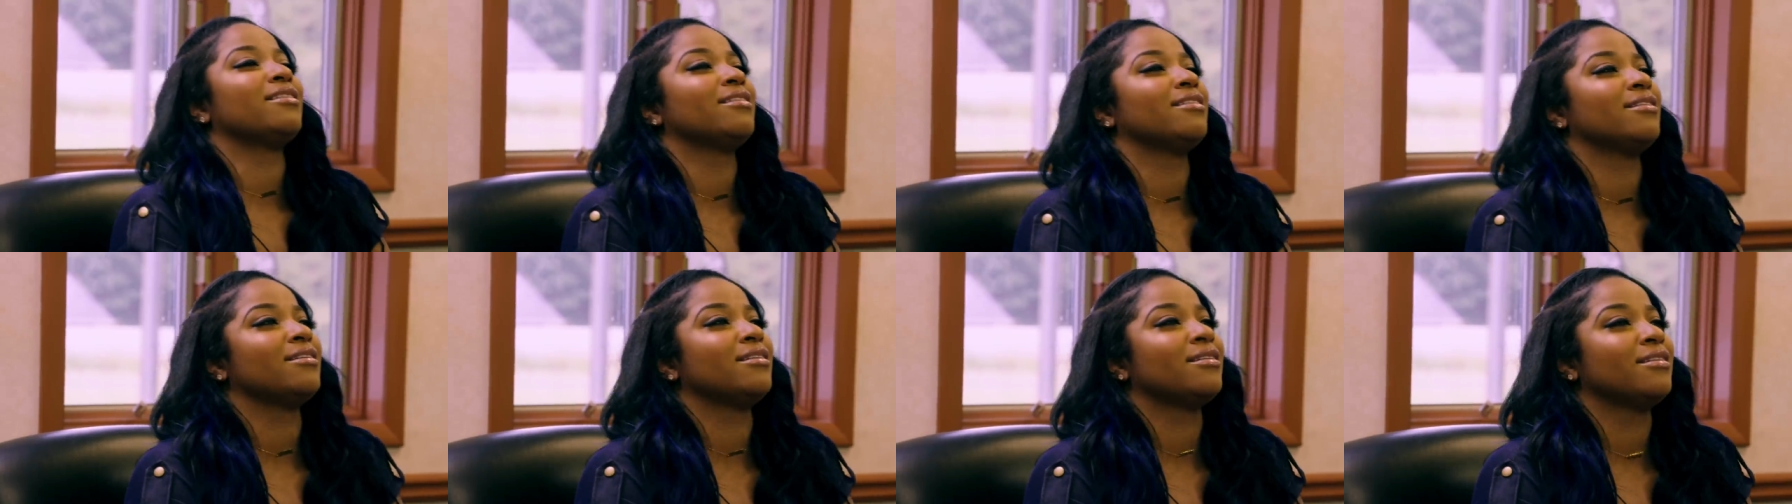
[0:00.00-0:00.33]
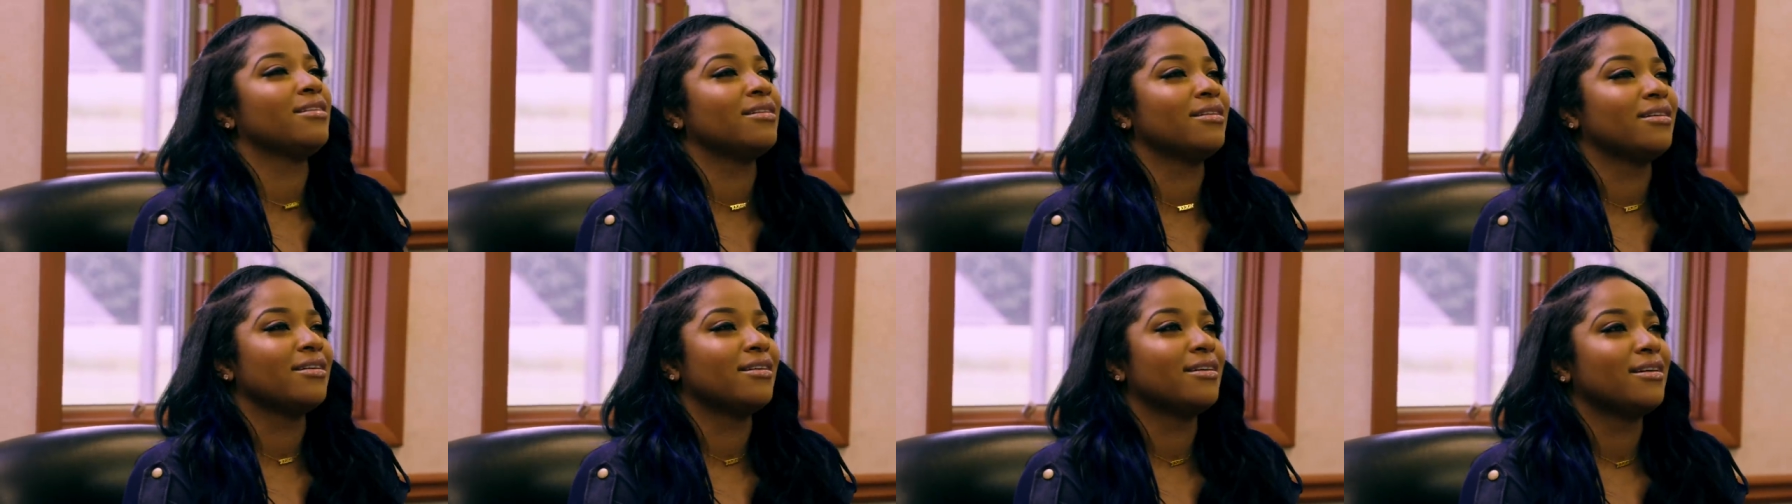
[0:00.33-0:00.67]

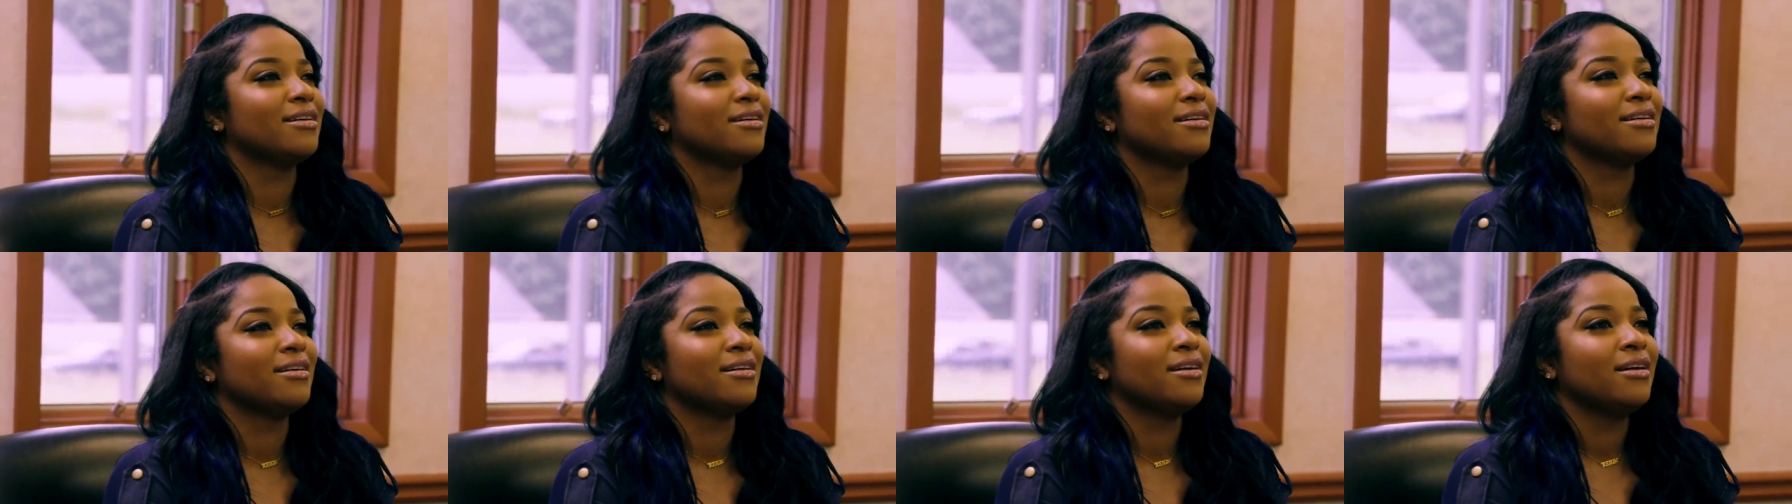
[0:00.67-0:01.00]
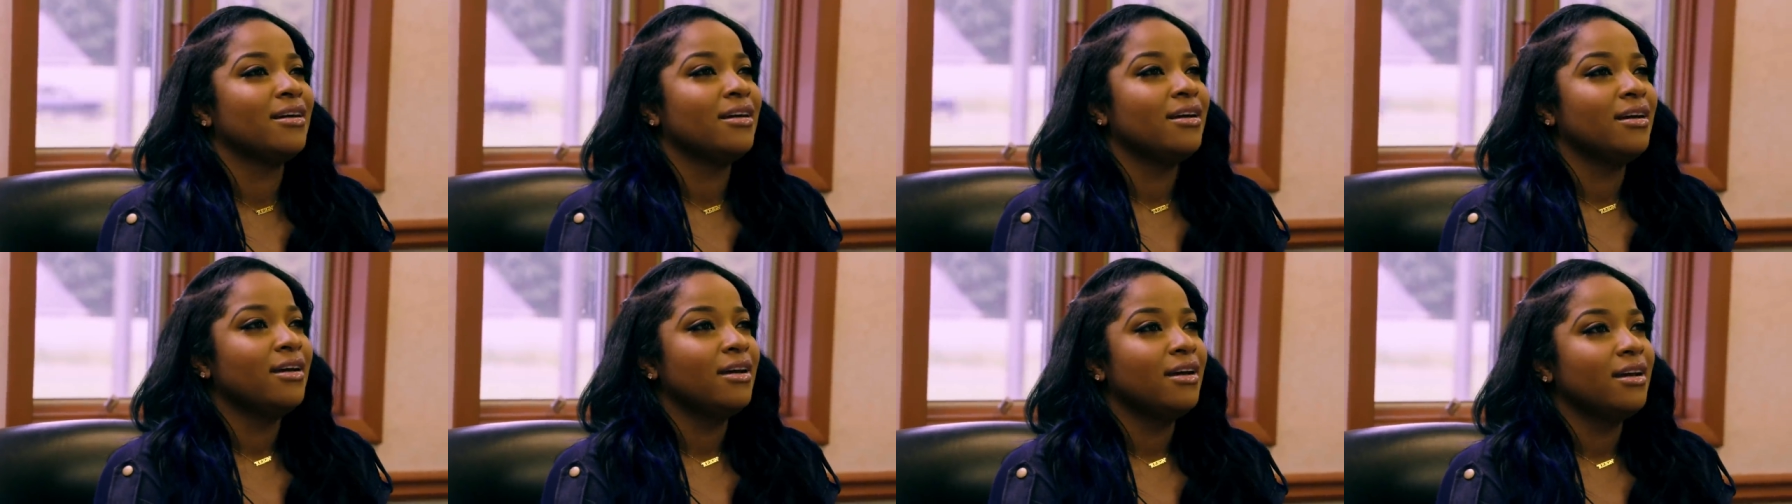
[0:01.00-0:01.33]
because you continue to be the
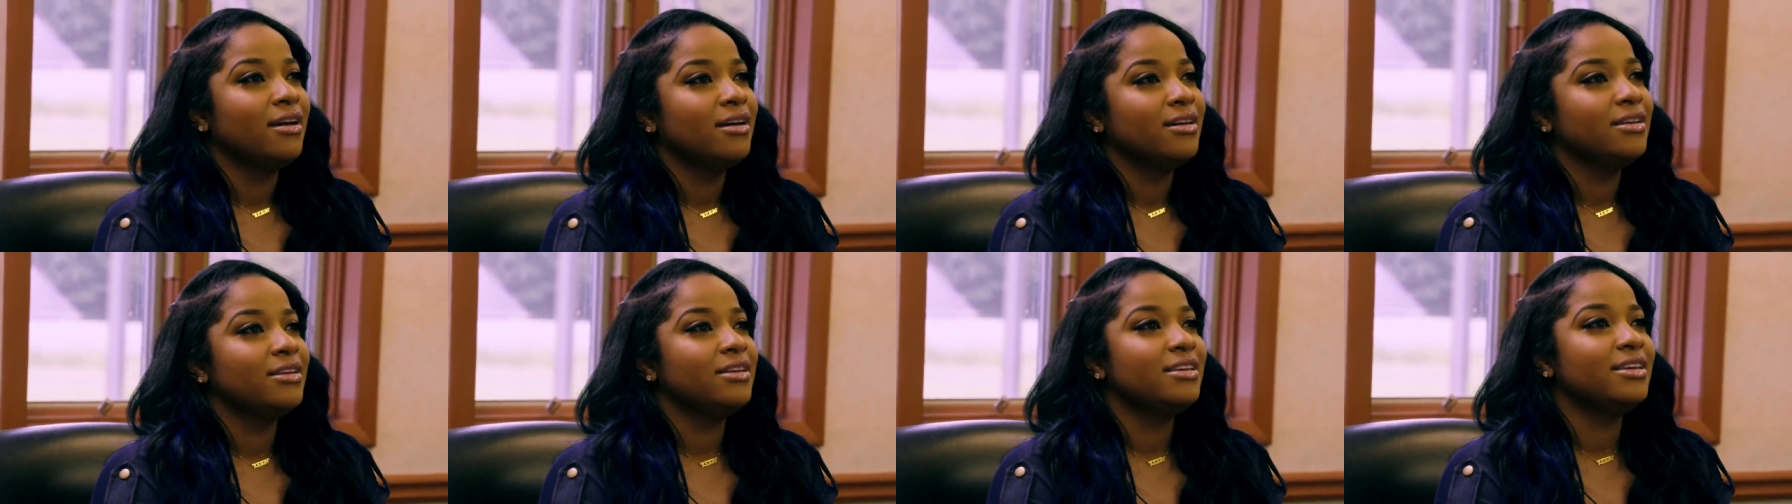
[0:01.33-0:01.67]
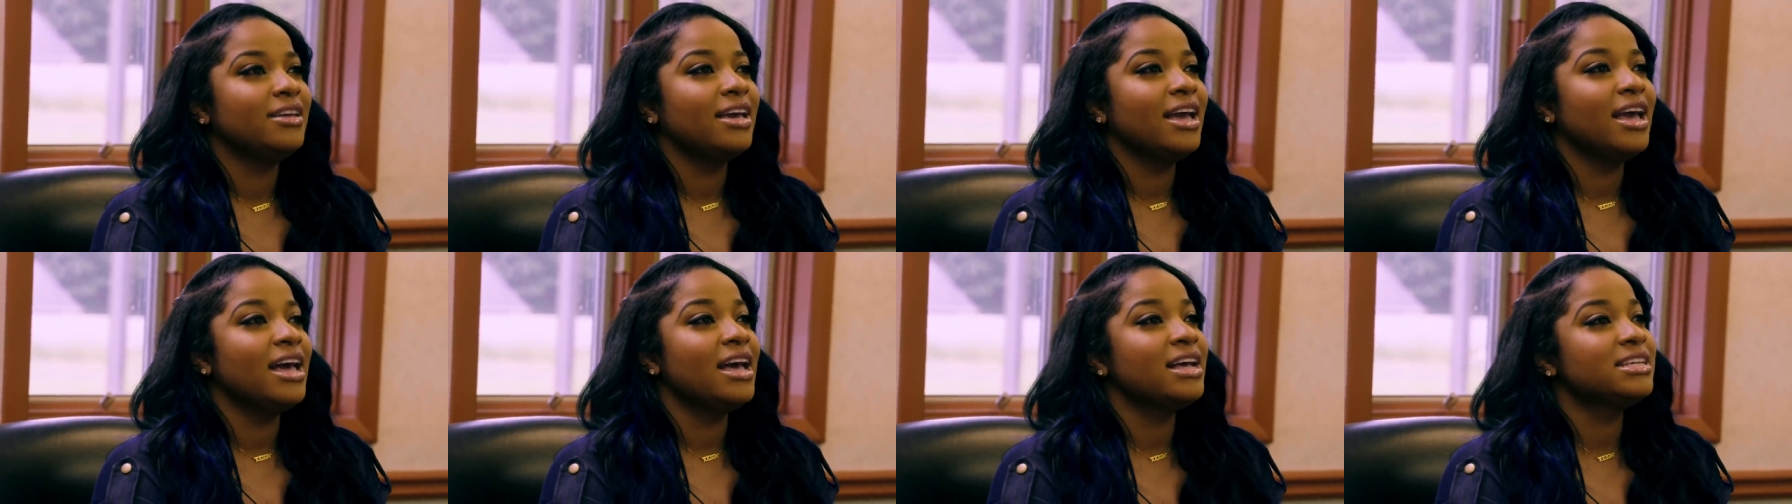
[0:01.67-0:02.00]
parent.
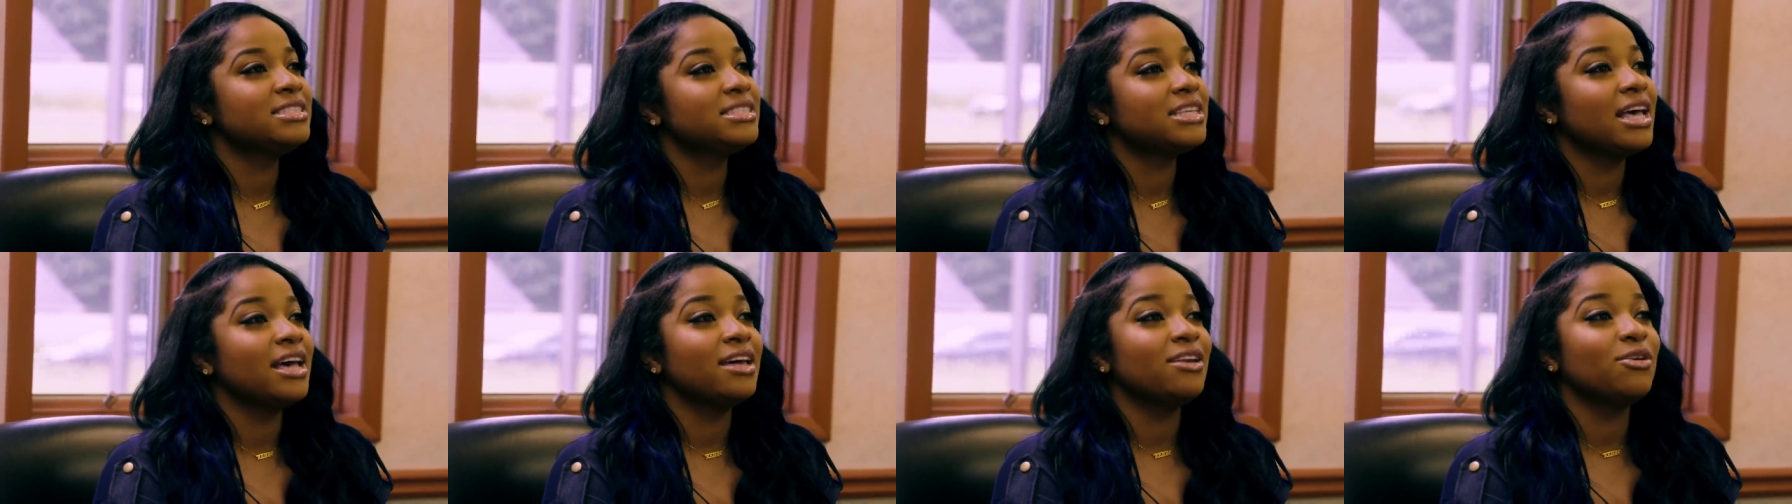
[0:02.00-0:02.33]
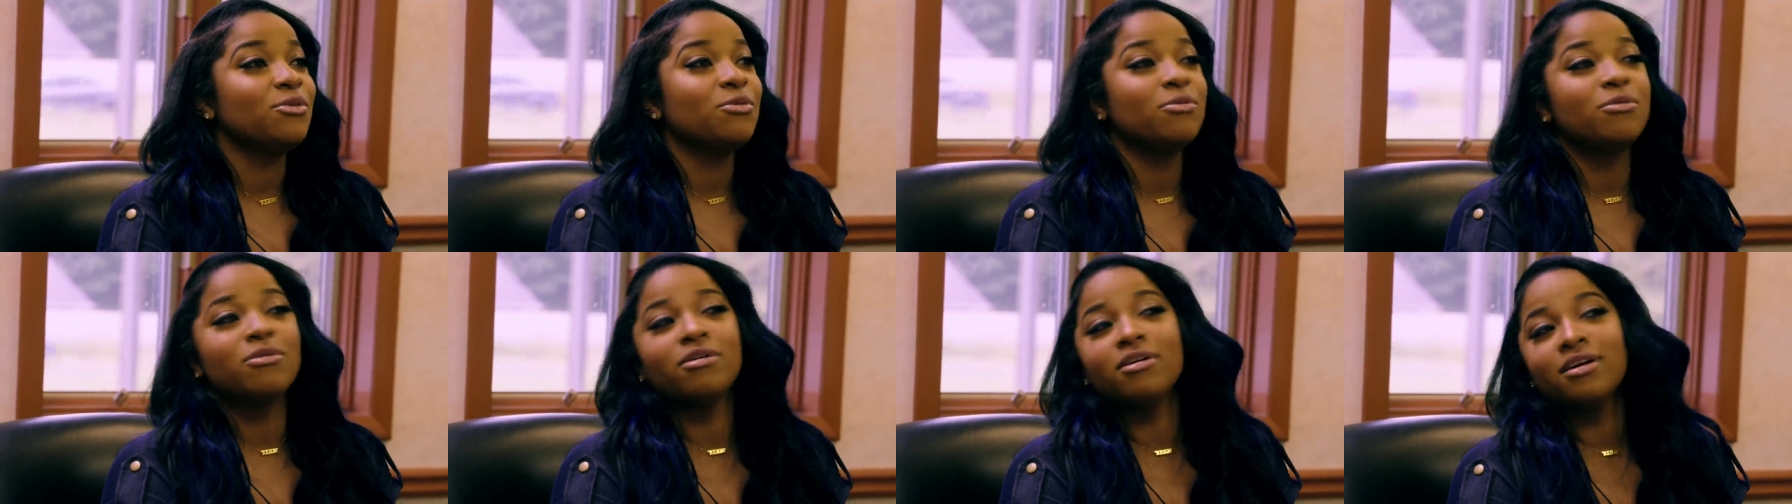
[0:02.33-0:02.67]
Yes, I
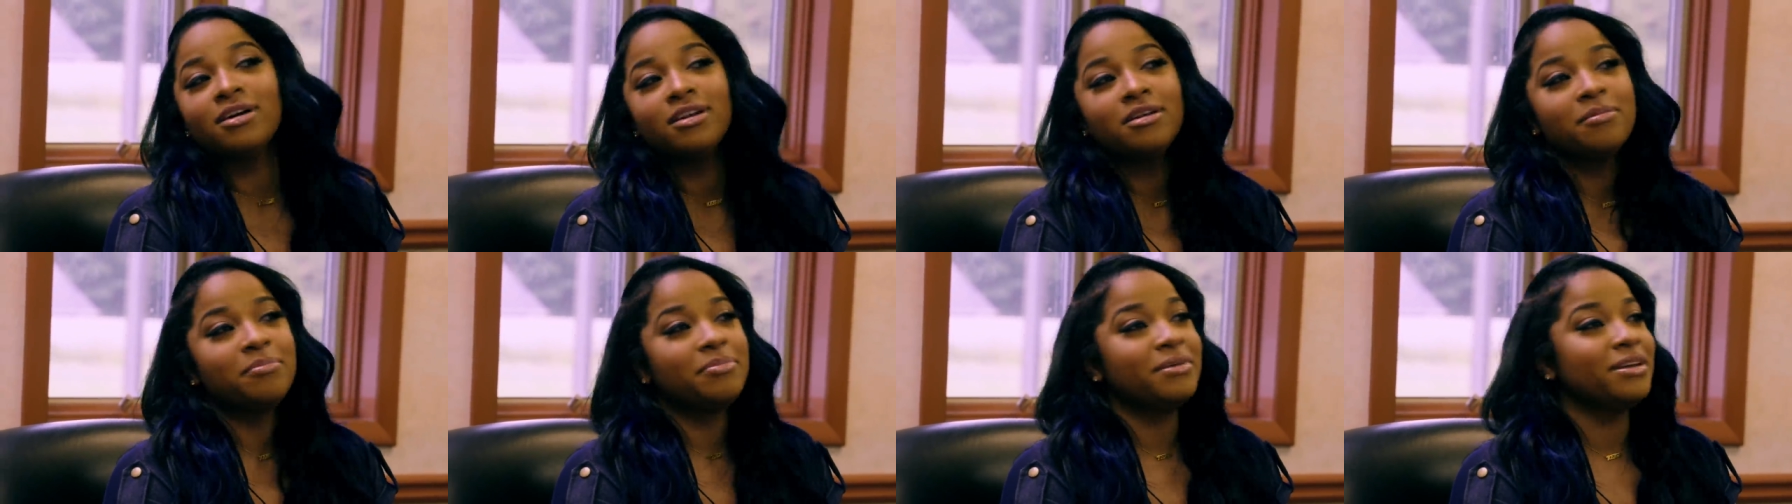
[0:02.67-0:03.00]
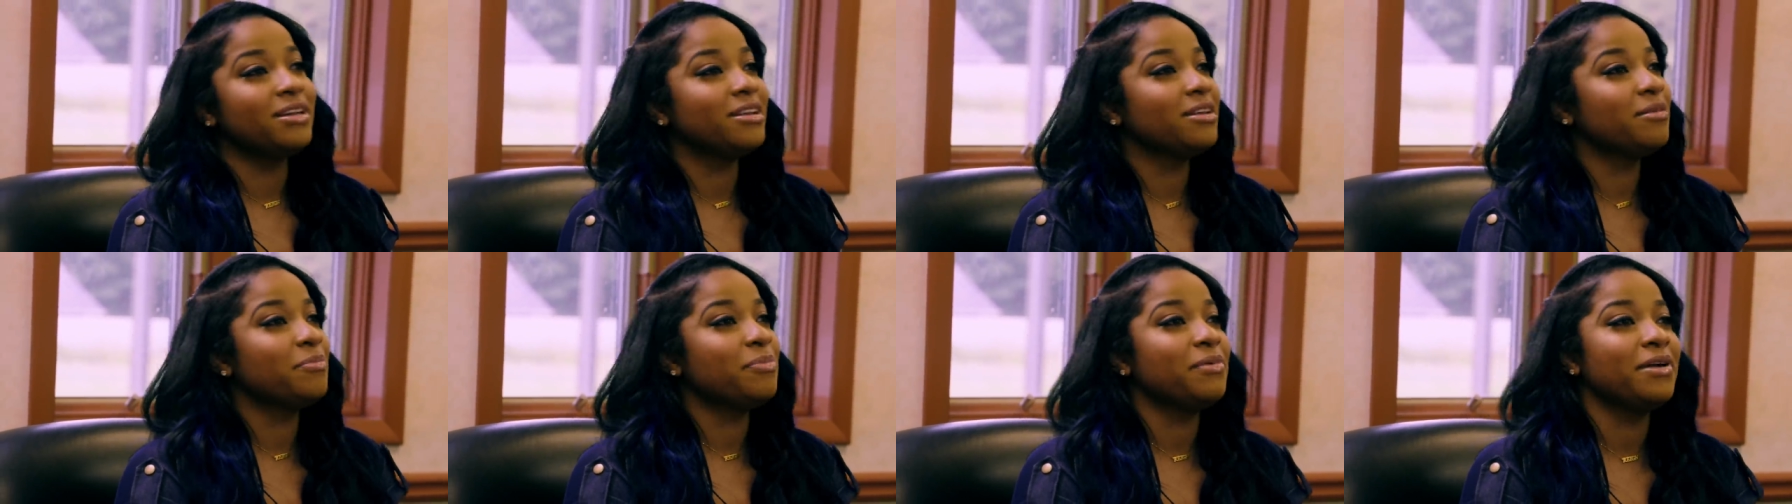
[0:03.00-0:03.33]
don't want to be the